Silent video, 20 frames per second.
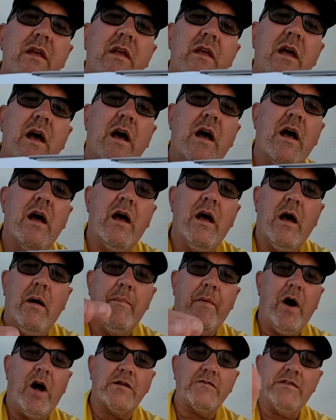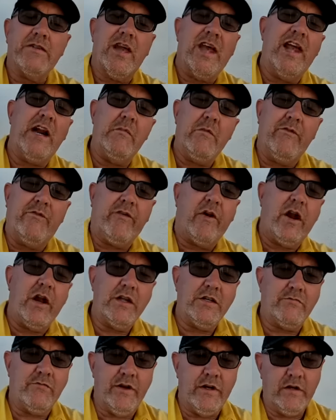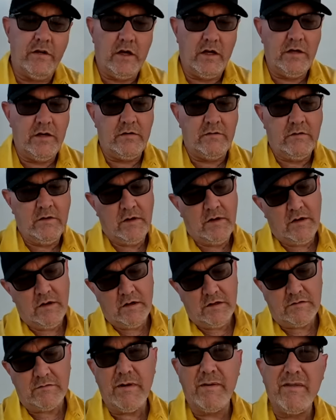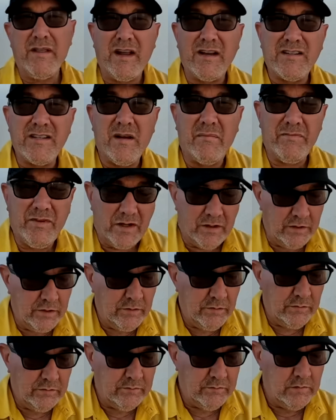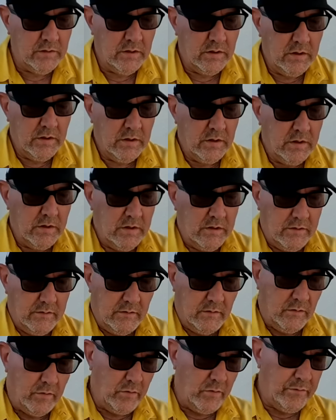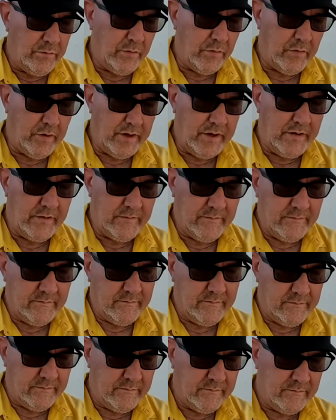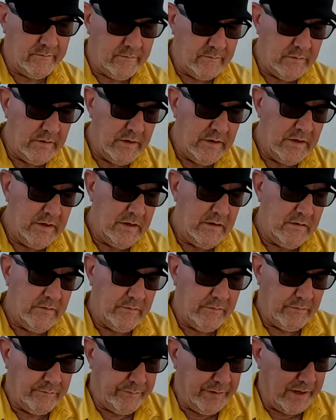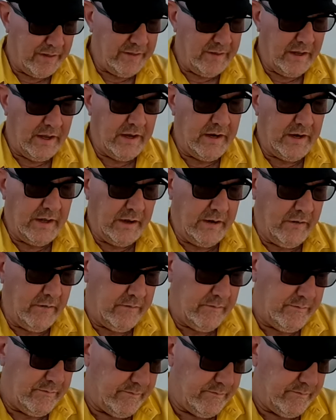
uh, a box with animal fries written on it. So maybe that's something new. Oh boy. Bend that out.